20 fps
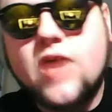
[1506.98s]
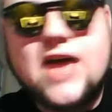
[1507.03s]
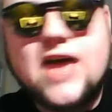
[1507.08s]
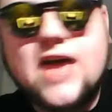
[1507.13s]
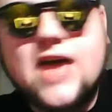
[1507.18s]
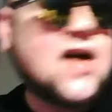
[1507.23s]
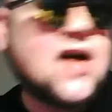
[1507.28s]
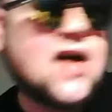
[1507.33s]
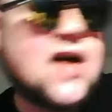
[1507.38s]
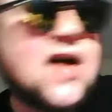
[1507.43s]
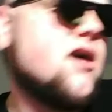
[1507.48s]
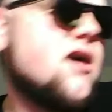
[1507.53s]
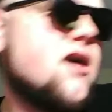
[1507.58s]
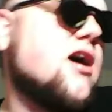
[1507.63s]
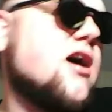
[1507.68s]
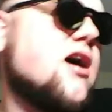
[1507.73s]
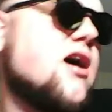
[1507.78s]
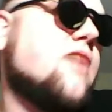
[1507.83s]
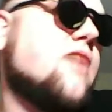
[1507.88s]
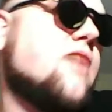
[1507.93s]
that
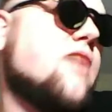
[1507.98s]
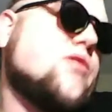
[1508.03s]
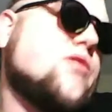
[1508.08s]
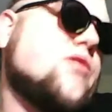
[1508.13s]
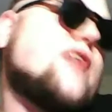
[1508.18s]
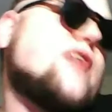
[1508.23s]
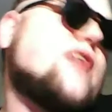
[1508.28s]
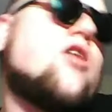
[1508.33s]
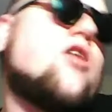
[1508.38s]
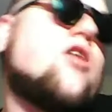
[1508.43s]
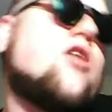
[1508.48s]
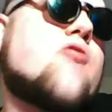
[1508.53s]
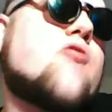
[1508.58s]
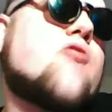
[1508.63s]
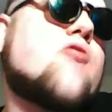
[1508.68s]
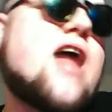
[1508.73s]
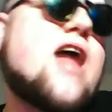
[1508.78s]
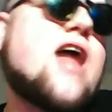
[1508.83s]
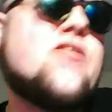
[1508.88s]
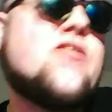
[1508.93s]
what you might call
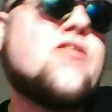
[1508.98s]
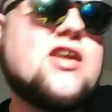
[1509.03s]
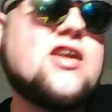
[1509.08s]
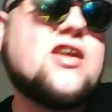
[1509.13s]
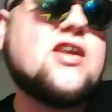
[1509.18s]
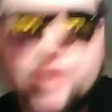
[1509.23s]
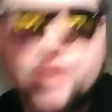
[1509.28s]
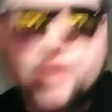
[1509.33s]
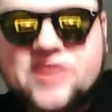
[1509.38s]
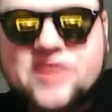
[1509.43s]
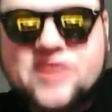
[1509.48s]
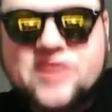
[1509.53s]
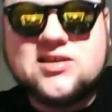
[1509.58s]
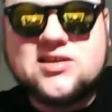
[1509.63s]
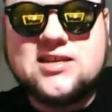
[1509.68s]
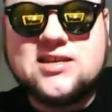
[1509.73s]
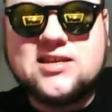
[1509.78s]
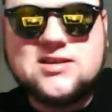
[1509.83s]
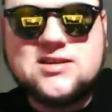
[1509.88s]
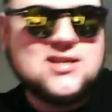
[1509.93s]
morality or
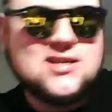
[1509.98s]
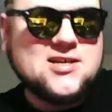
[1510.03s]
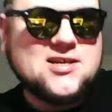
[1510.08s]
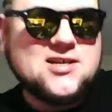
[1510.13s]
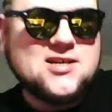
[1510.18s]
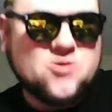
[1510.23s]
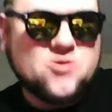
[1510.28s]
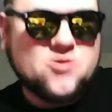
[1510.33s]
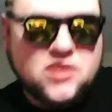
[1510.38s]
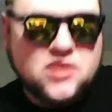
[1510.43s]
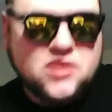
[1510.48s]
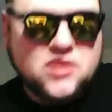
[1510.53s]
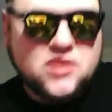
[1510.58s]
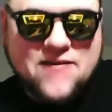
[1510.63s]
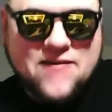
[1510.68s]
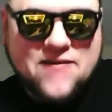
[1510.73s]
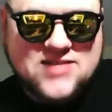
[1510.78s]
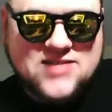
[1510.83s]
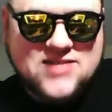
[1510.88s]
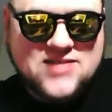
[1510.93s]
reason would have
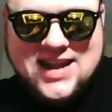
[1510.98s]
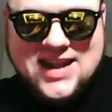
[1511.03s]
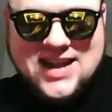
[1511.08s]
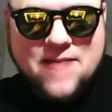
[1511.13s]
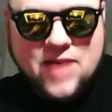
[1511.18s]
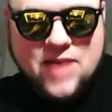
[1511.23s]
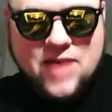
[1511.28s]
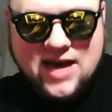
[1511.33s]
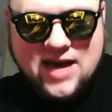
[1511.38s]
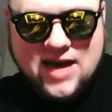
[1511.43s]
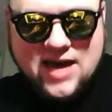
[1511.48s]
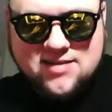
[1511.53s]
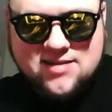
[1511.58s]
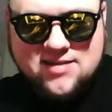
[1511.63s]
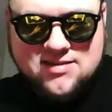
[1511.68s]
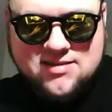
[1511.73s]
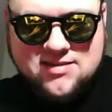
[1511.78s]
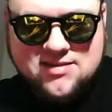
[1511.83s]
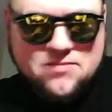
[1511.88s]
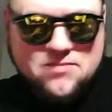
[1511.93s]
set it up as,
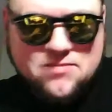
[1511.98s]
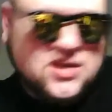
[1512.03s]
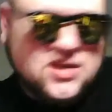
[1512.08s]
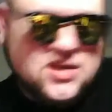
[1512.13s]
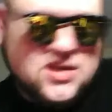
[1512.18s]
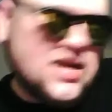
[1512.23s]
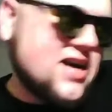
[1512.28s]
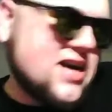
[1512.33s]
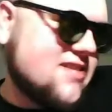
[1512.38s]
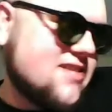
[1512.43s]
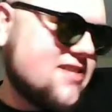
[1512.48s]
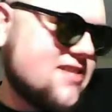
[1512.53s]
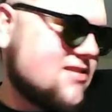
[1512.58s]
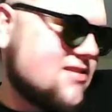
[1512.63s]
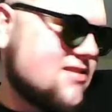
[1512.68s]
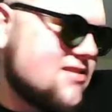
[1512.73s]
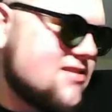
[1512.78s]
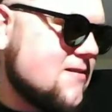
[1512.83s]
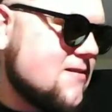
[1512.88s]
because